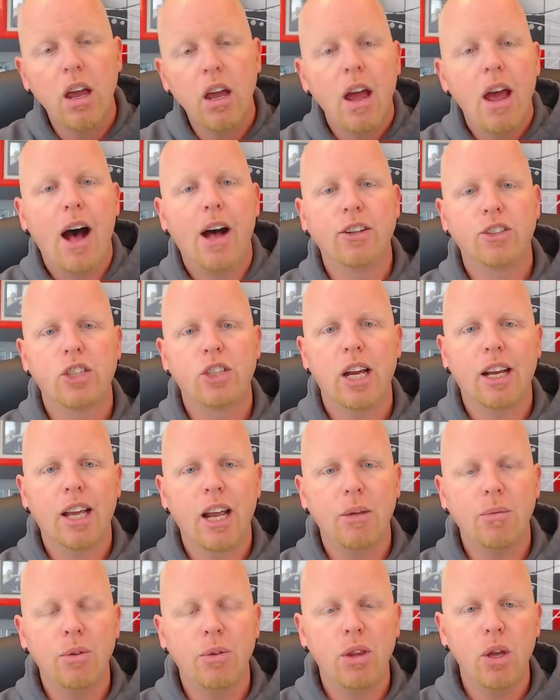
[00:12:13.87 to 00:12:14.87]
I'll check
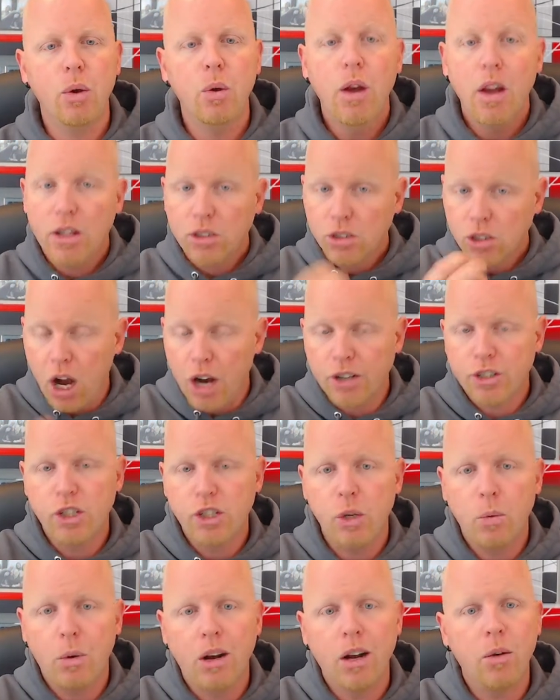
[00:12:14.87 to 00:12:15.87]
in with you, talk to
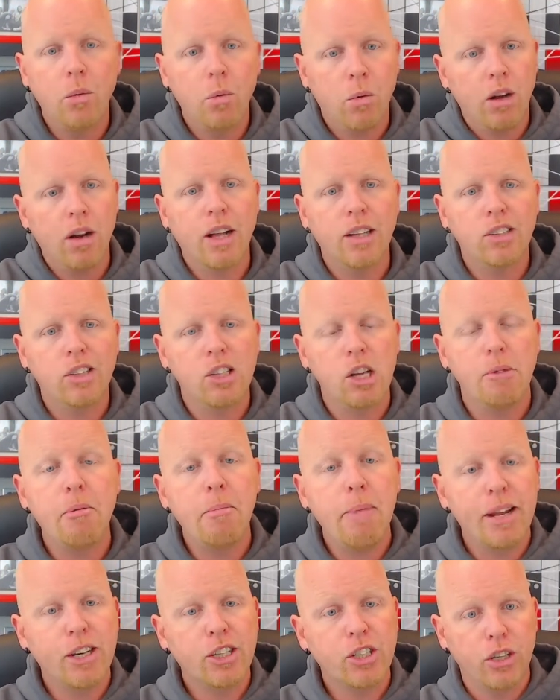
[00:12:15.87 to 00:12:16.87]
you one-on-one on Zoom, and
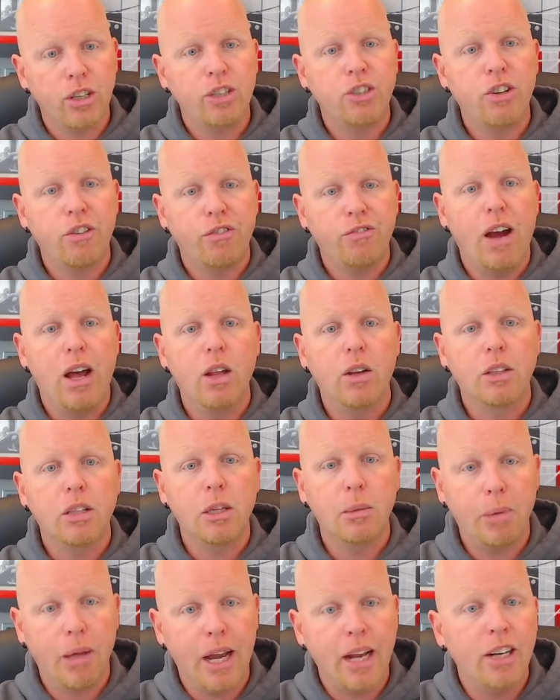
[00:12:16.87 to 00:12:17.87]
make sure that you're following the
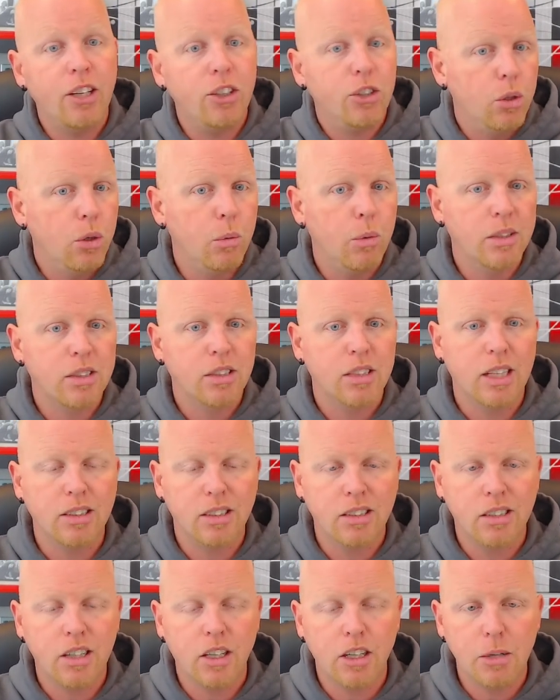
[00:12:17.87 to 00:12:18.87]
plan and doing what's
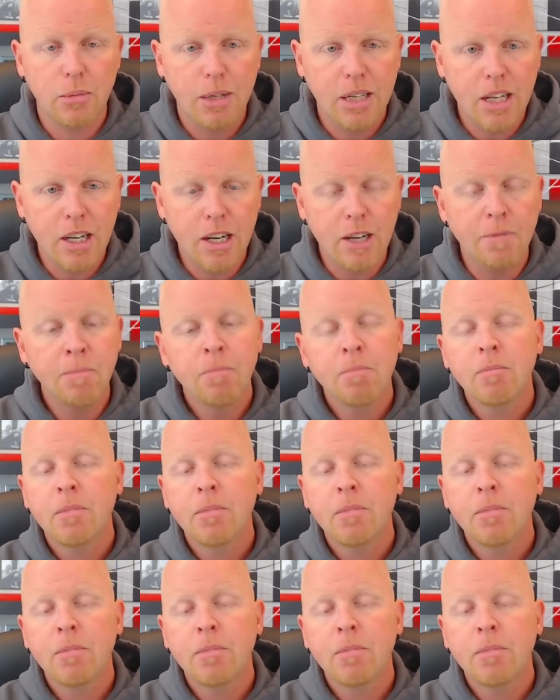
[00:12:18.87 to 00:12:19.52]
necessary to be done.